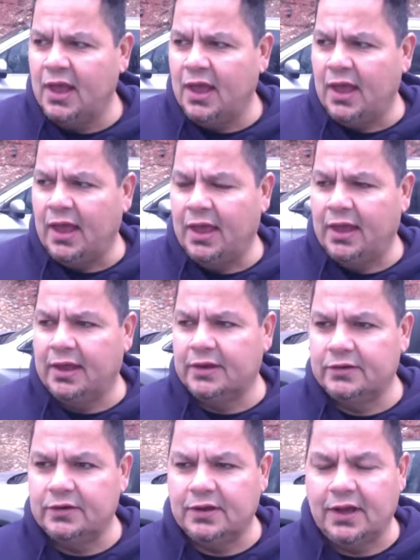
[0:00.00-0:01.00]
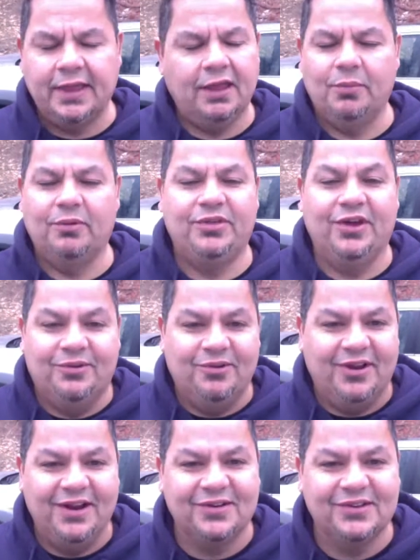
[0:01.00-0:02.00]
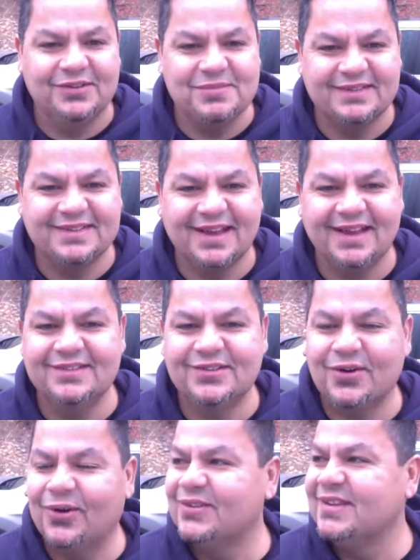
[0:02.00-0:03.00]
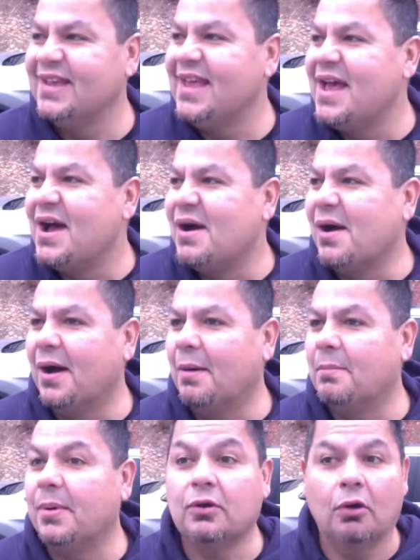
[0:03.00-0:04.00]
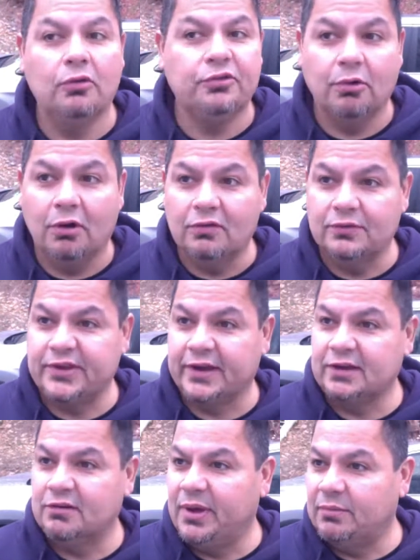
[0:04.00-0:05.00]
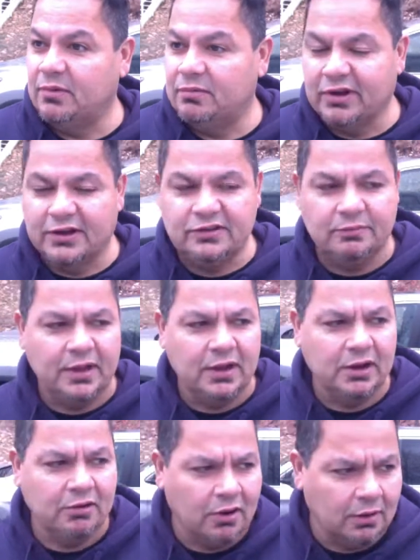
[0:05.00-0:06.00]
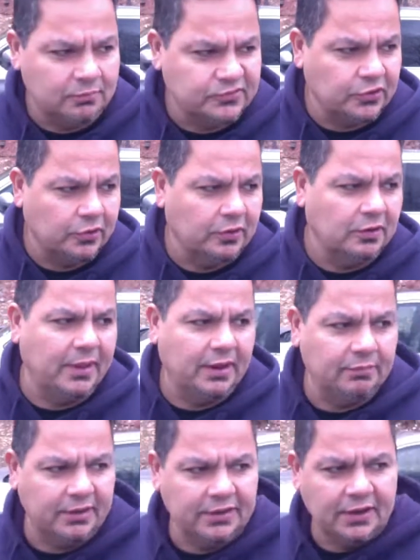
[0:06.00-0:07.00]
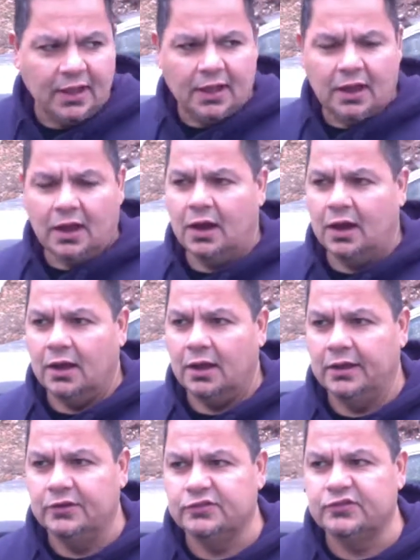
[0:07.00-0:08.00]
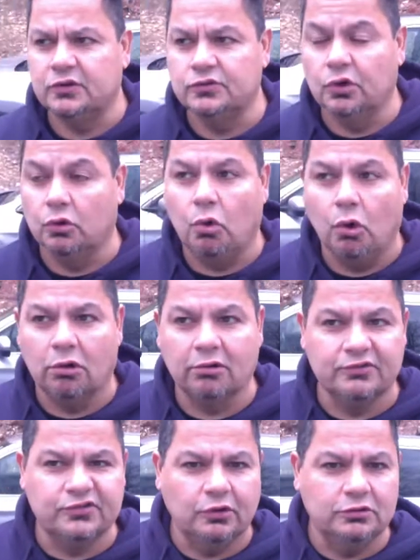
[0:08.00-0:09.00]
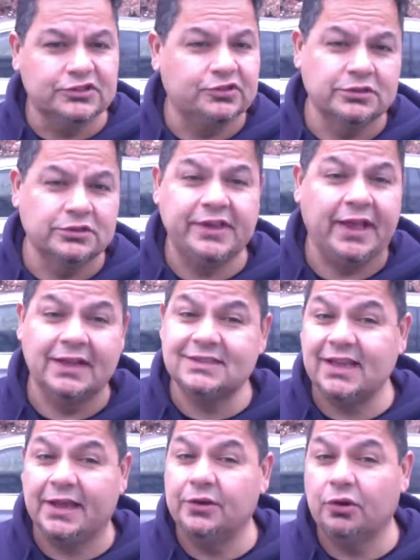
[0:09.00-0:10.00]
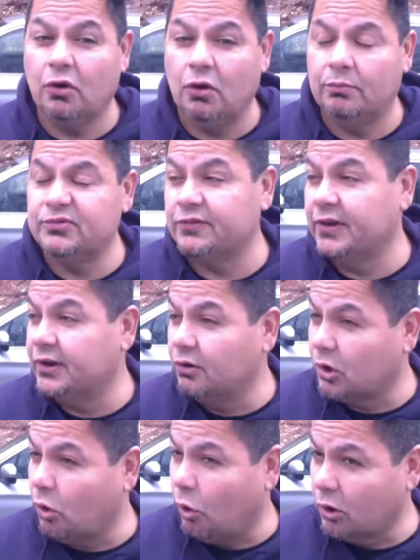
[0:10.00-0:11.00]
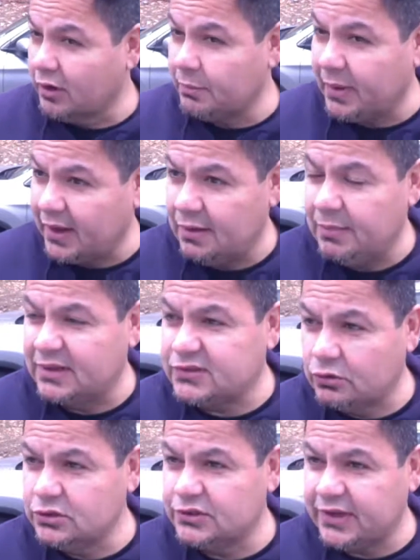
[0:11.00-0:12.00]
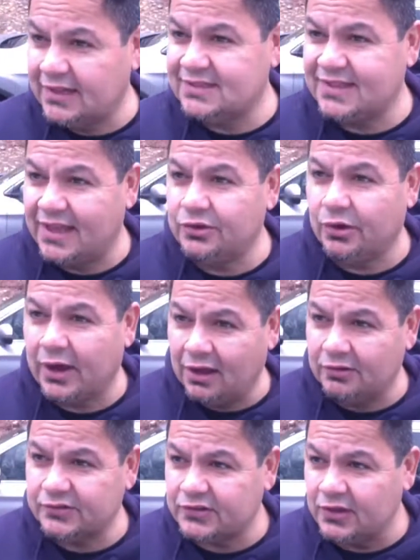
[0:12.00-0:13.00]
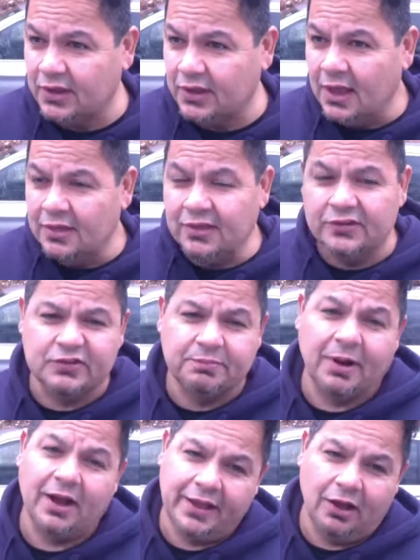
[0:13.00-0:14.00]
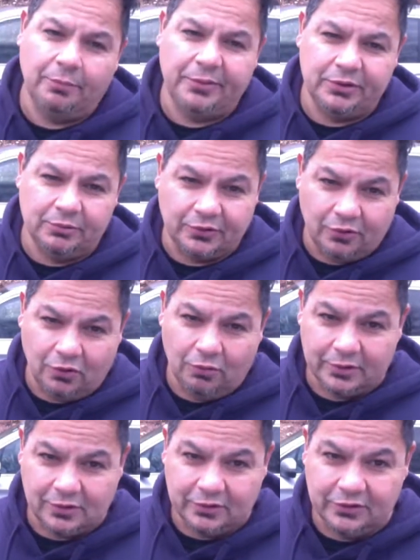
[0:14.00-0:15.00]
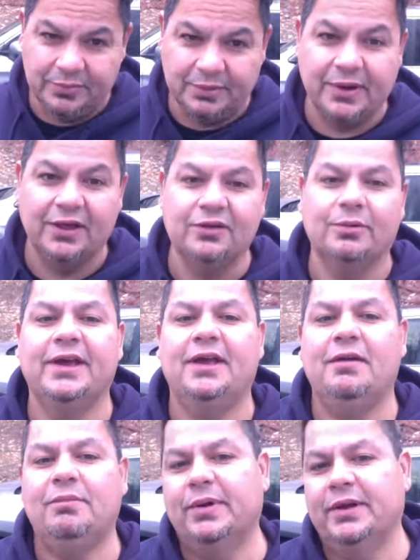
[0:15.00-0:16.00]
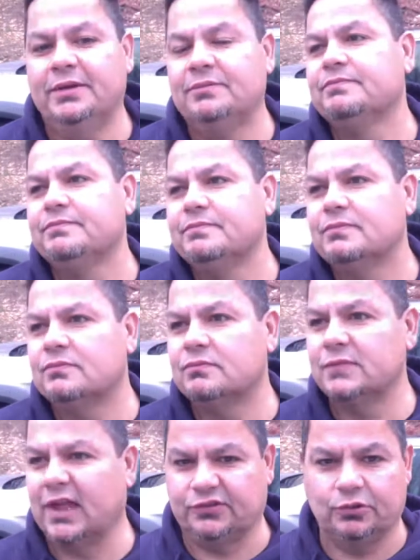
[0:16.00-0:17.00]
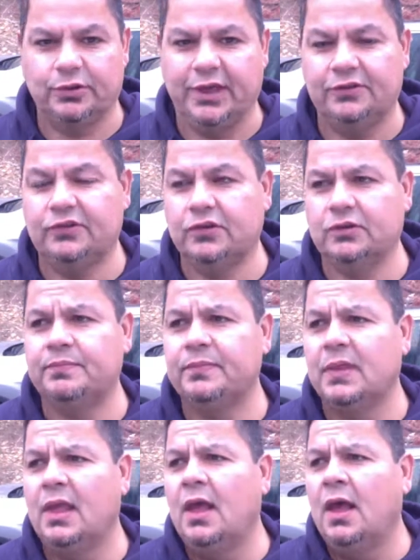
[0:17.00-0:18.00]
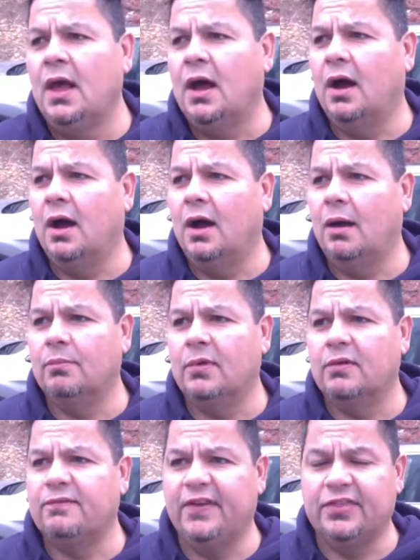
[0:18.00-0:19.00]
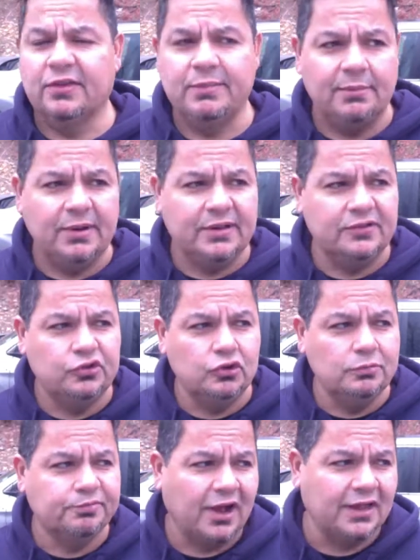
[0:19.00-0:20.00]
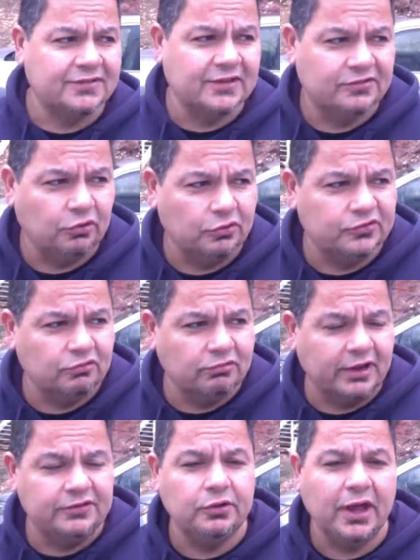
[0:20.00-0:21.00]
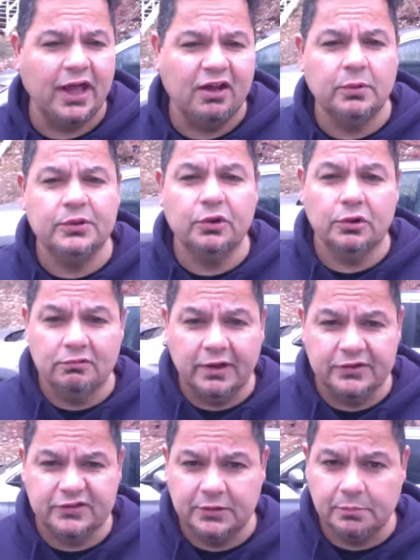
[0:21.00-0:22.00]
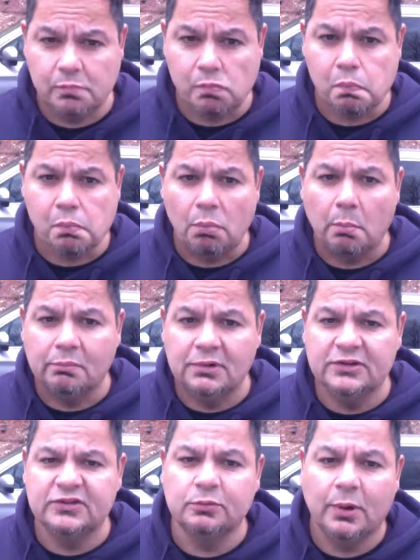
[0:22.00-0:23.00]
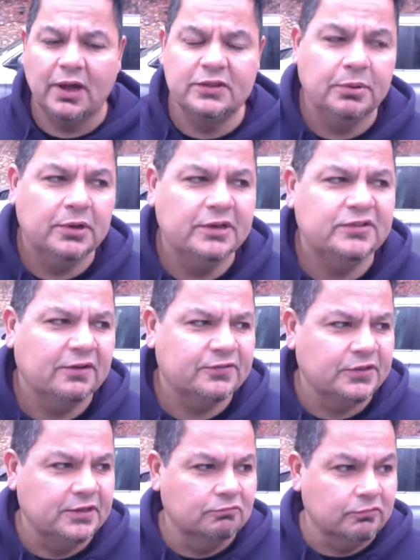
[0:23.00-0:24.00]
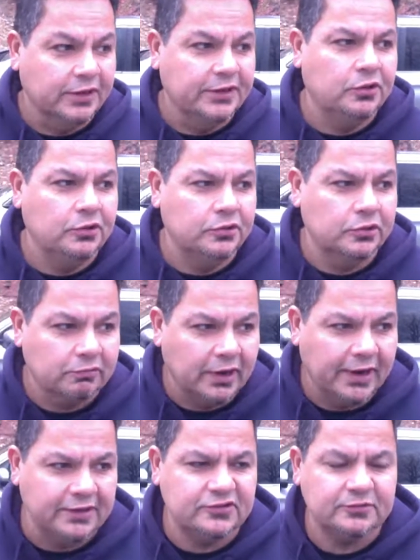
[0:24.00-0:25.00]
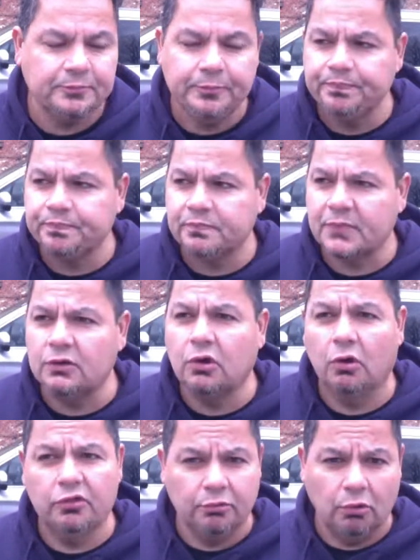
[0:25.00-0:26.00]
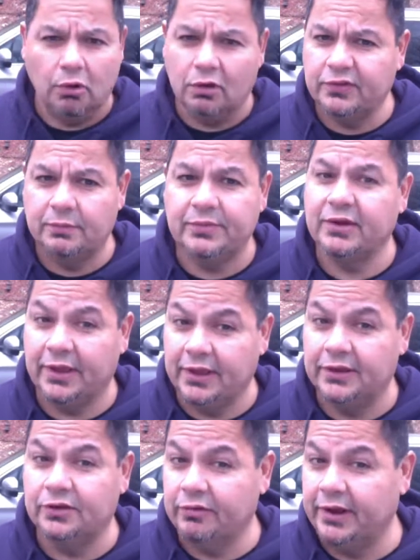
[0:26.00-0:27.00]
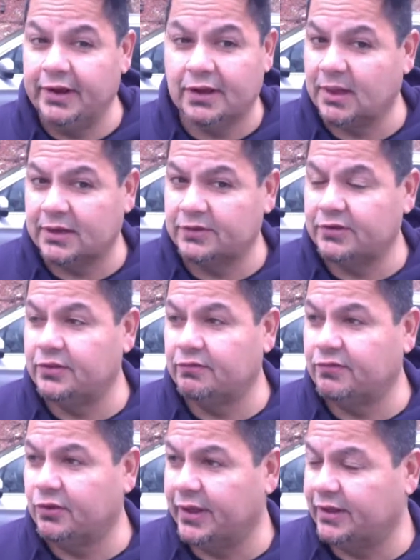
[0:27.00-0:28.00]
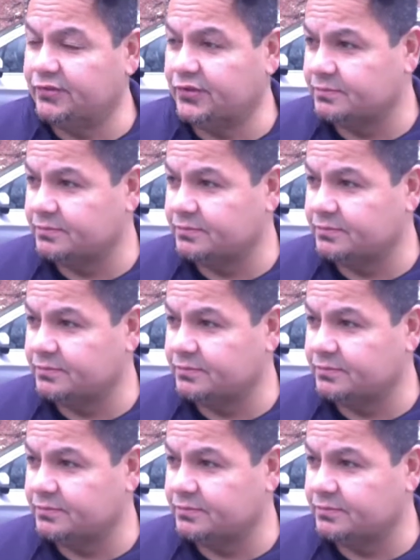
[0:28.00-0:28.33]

and I can't remember the other one right now because I'm outside and it's cold. But go through all of them. Second Amendment, right to bear arms. Third Amendment is no quartering of soldiers. Soldiers can't stay in your home. So if you didn't know what quartering meant, it meant soldiers can't stay in your house. This is probably helping you with the homework a little bit, by the way, but that's okay too. Fifth Amendment is due process. Those are the rights you have when you're arrested. This is why the police have to read you your rights, go through all of them. They're in the reading. I'm not going to tell you the full answer.